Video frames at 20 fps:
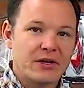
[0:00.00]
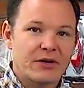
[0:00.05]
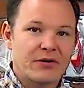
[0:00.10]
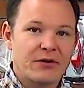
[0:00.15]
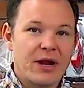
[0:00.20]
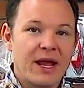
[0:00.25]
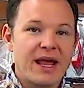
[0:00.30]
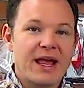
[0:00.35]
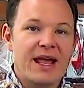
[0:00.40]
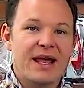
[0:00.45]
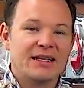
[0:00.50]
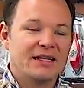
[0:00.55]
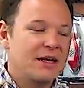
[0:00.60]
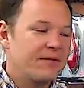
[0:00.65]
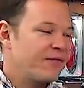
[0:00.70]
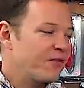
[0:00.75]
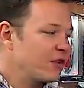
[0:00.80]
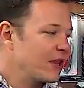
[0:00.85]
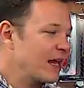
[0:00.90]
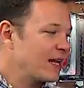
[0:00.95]
are great,
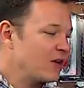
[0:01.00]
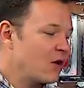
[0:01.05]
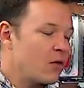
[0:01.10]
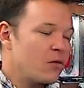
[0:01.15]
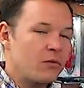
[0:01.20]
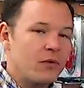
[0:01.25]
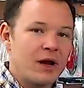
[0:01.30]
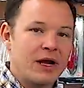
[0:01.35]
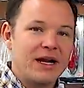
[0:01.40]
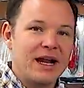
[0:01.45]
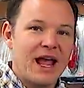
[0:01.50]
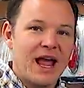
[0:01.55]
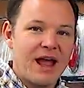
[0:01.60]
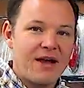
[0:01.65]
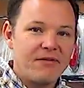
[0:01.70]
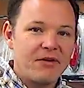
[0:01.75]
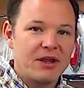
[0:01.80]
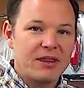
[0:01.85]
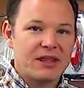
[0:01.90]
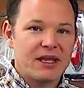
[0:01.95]
except for they don't run
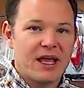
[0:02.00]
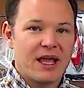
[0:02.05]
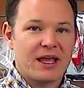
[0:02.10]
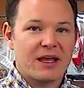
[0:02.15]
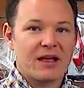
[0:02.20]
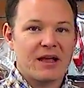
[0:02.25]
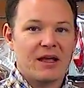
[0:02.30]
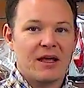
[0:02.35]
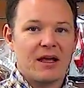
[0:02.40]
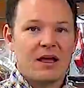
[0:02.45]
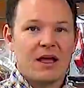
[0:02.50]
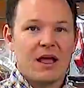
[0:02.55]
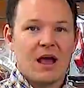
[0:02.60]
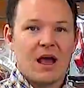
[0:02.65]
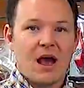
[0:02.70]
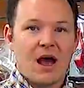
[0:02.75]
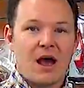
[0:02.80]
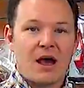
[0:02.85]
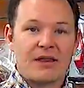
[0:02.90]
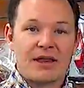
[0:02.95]
everything.
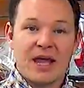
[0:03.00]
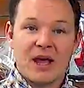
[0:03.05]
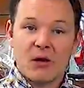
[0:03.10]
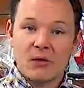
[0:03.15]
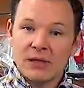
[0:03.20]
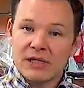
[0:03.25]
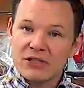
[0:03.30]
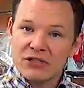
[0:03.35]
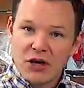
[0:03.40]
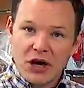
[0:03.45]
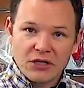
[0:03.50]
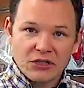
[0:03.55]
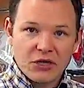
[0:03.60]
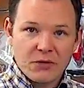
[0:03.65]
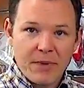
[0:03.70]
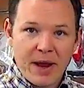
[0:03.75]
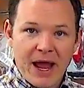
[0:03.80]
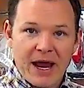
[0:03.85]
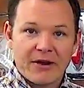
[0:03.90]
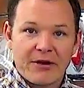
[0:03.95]
They only charge
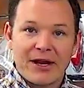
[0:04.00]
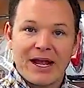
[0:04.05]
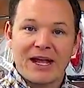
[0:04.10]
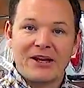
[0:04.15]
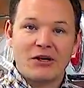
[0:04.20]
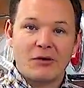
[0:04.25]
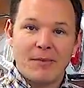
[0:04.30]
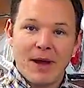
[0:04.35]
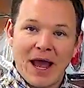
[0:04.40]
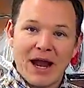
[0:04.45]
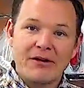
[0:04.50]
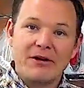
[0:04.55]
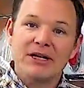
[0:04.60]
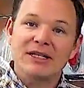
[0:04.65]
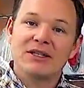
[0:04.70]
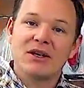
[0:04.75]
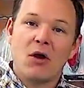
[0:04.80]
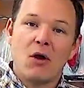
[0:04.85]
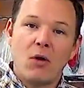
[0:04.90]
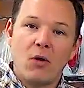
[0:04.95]
your battery, and your
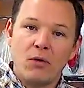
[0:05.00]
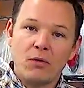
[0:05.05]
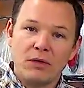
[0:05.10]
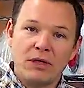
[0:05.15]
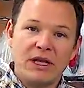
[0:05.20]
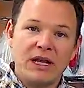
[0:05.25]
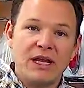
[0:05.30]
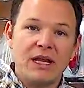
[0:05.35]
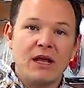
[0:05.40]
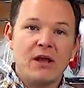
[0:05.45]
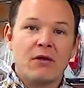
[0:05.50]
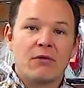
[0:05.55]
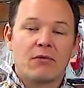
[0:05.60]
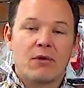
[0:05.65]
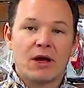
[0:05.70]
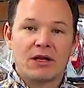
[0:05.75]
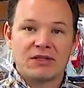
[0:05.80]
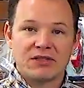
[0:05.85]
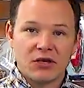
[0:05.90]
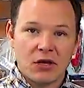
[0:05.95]
batteries only
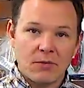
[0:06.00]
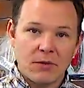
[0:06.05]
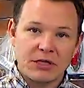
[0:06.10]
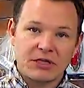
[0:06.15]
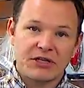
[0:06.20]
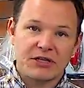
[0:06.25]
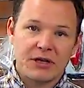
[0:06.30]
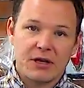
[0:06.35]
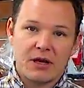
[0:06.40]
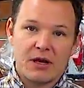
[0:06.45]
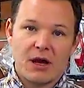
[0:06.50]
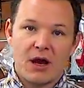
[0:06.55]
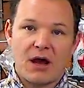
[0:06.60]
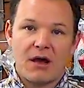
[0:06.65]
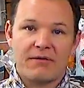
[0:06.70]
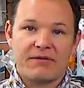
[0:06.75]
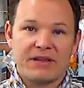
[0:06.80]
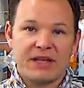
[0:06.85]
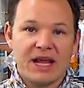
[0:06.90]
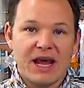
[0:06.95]
run so much
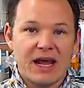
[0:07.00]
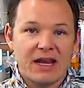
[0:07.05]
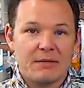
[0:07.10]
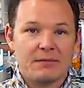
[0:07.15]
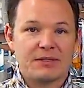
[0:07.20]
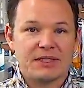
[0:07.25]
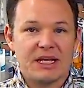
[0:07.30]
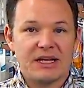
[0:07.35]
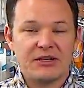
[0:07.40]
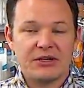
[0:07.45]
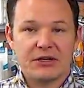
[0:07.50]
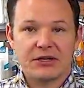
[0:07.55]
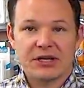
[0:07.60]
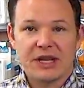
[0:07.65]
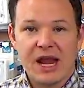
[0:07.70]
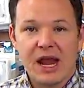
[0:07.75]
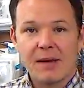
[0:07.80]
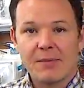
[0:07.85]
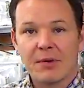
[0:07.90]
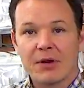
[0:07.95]
of the items in your
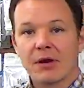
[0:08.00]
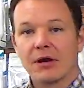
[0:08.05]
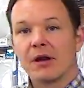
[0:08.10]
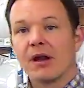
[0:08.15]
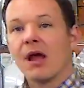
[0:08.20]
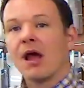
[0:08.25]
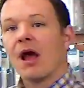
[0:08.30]
camper.